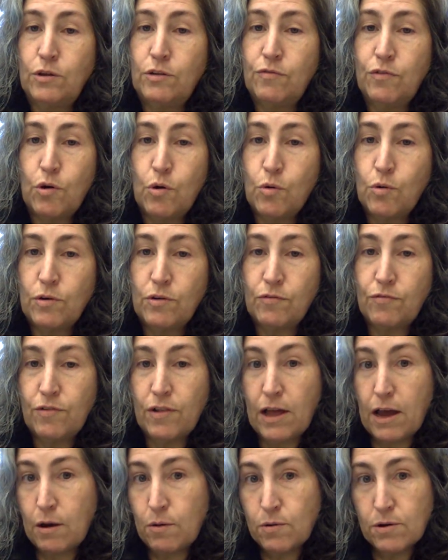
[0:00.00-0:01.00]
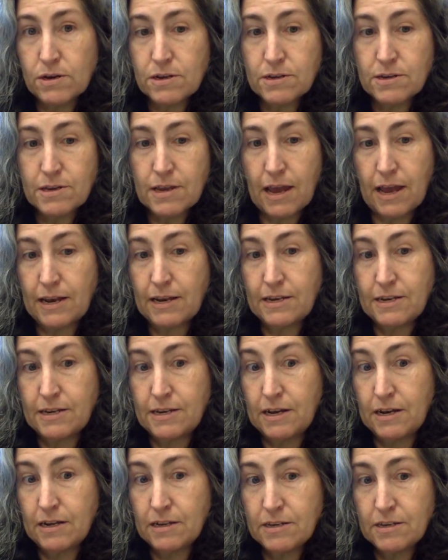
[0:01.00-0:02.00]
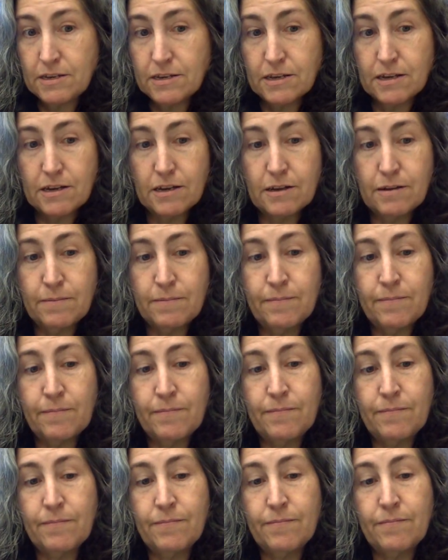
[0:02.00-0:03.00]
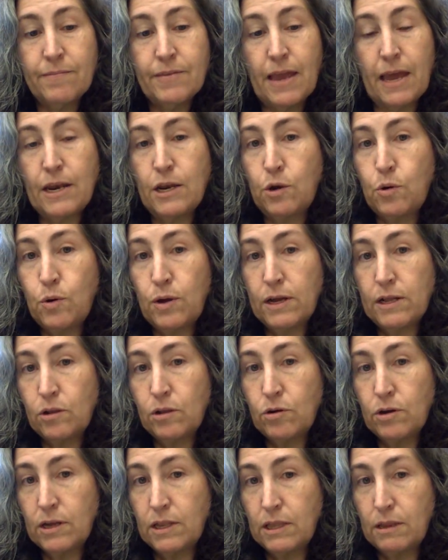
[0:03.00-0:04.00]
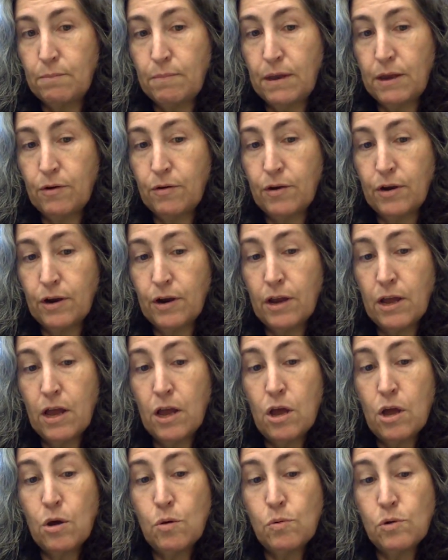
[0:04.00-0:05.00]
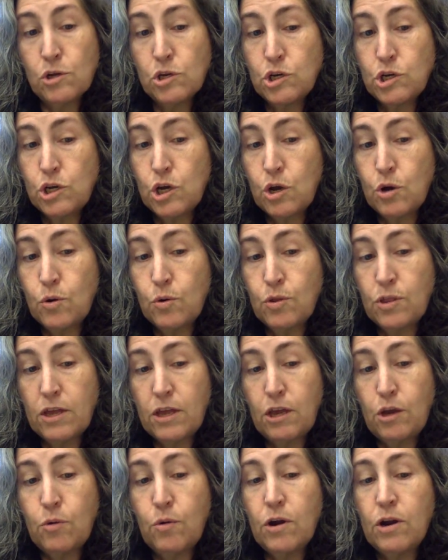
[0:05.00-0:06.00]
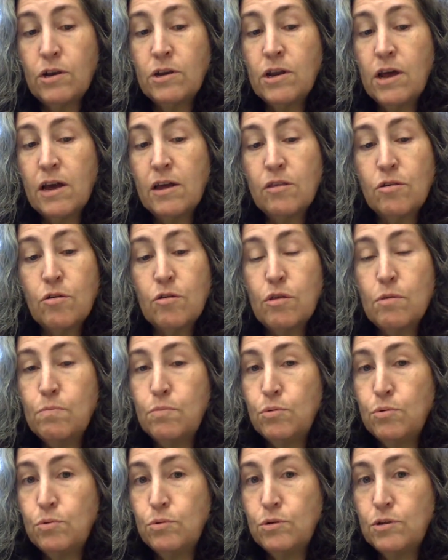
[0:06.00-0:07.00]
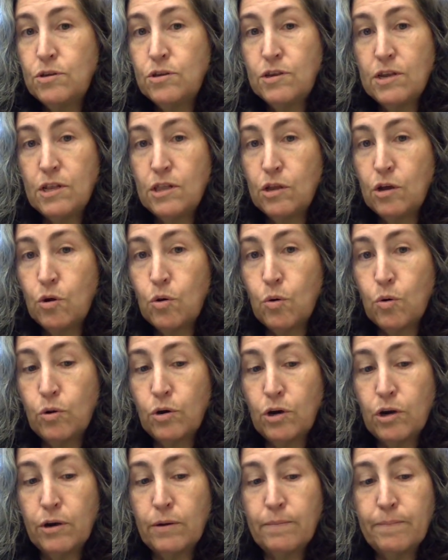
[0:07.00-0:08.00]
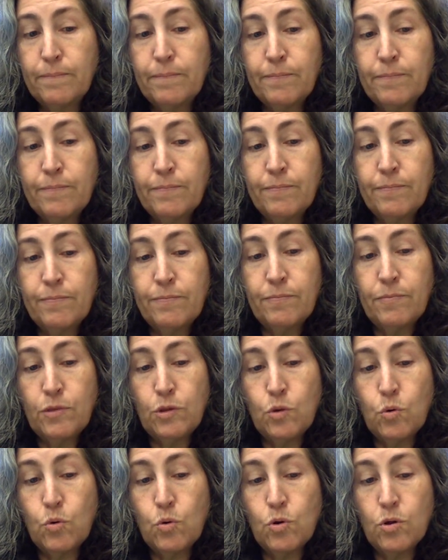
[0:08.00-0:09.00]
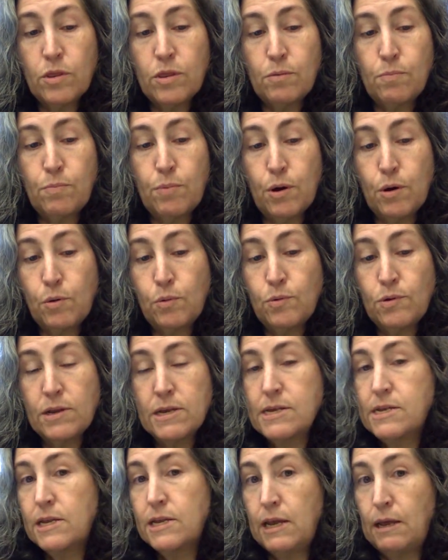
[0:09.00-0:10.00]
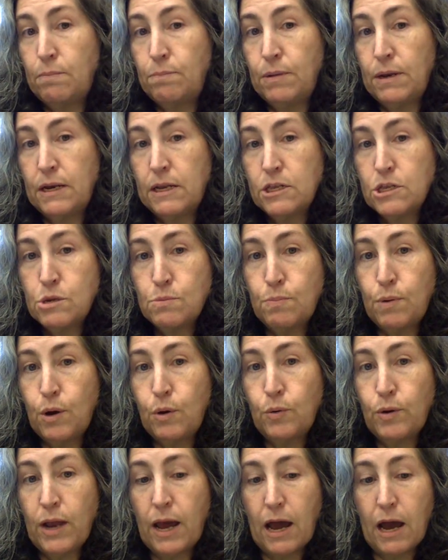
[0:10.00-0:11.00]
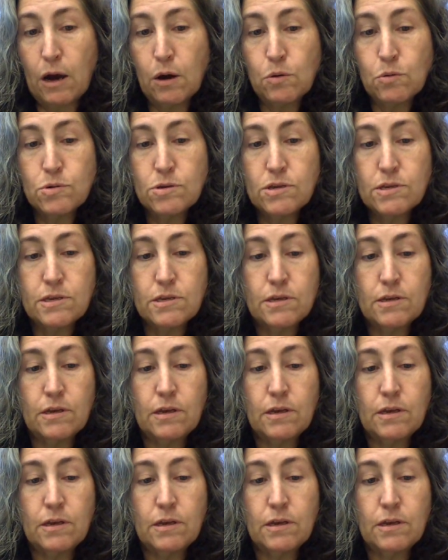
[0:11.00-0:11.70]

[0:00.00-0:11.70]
of cornflowers at dusk. And a quick look in the mirror will show that you are neither the boots in the corner, nor the boat asleep in its boathouse.